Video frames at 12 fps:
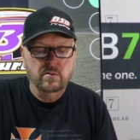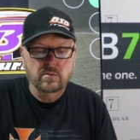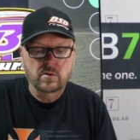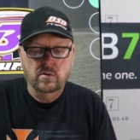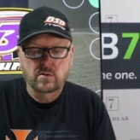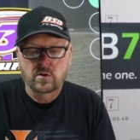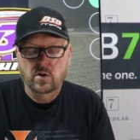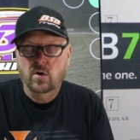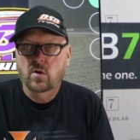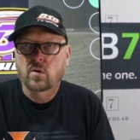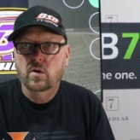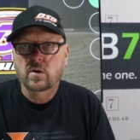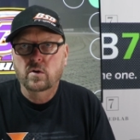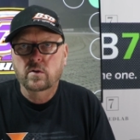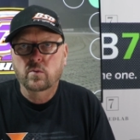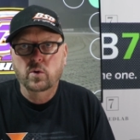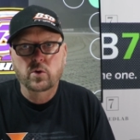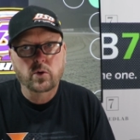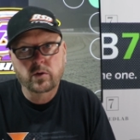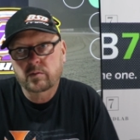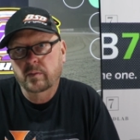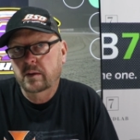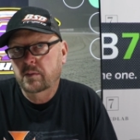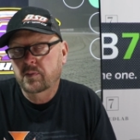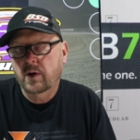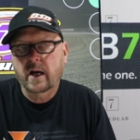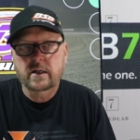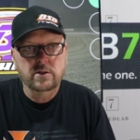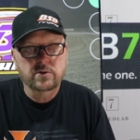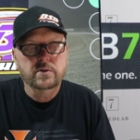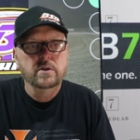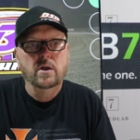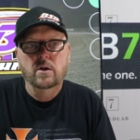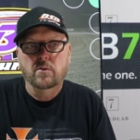you know it wouldn't hurt to maybe practice.